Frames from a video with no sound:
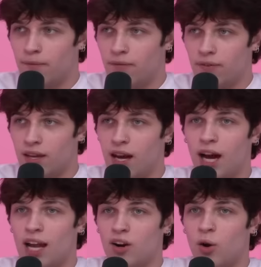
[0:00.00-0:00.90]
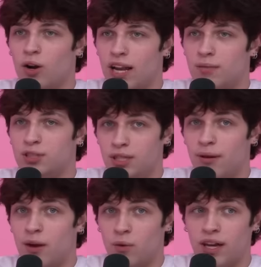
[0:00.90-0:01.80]
dude. Yeah, I don't know her name. She
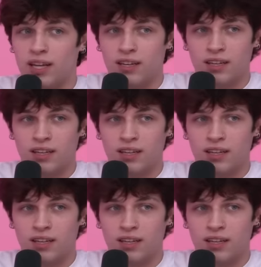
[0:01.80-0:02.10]
about, might win. Nick was